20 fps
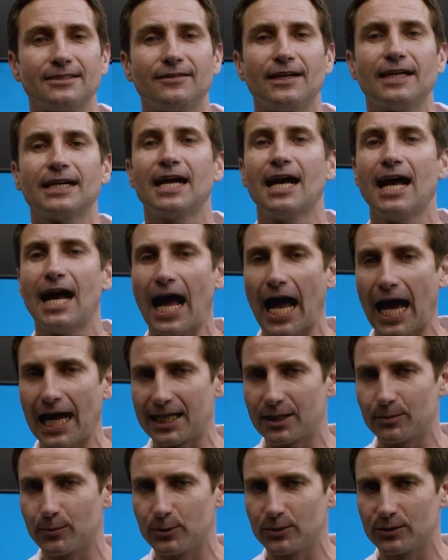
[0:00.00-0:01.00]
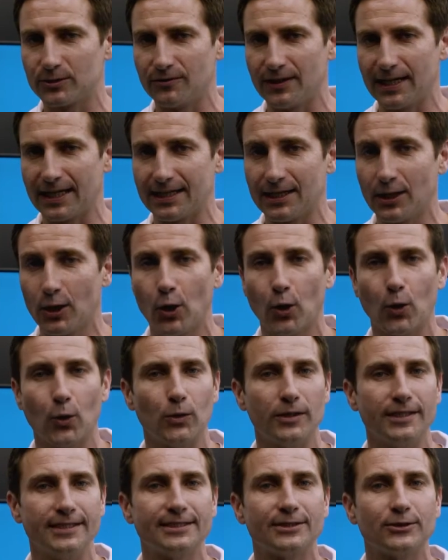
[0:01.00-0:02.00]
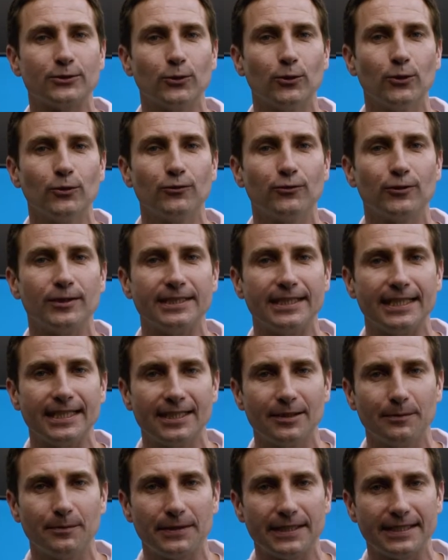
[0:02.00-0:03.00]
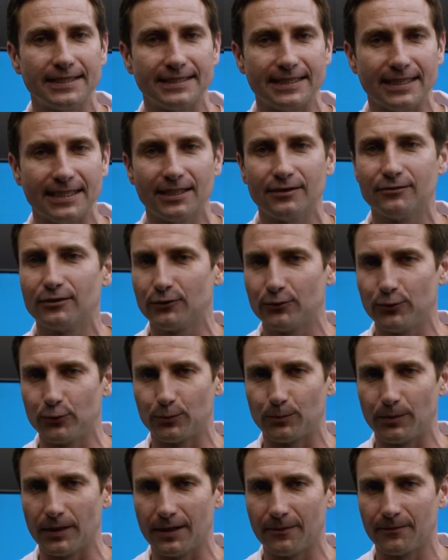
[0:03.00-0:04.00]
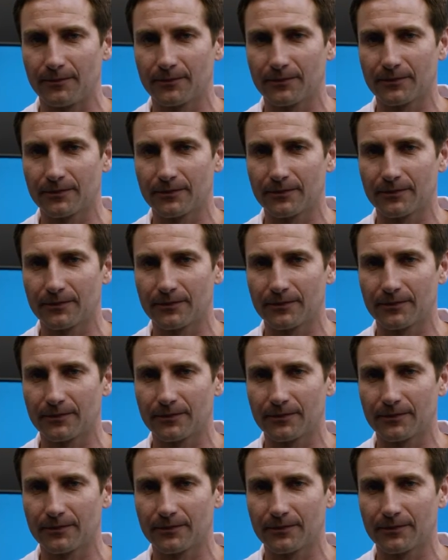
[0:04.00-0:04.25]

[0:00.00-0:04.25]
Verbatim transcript: LAN in the practice network, which means it's available from every P C in the